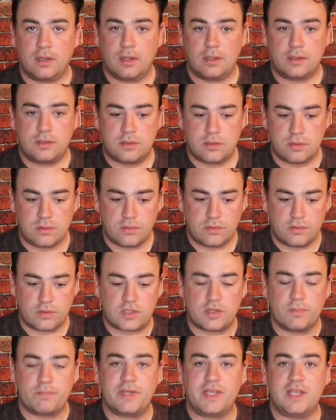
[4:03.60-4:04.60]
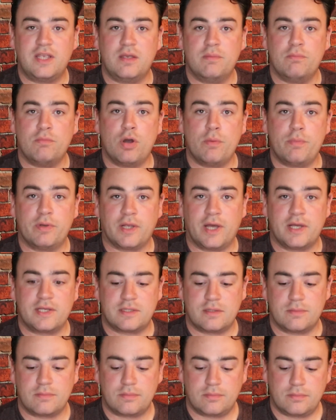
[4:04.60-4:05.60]
to completely immobilize
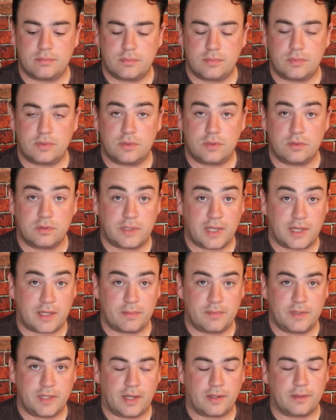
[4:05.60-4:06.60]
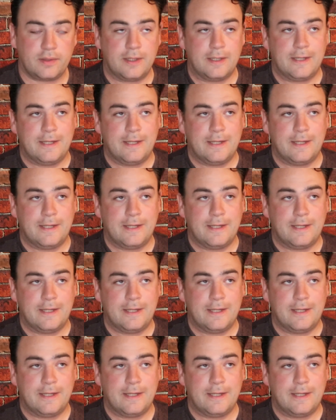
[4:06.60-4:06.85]
them, to take them down.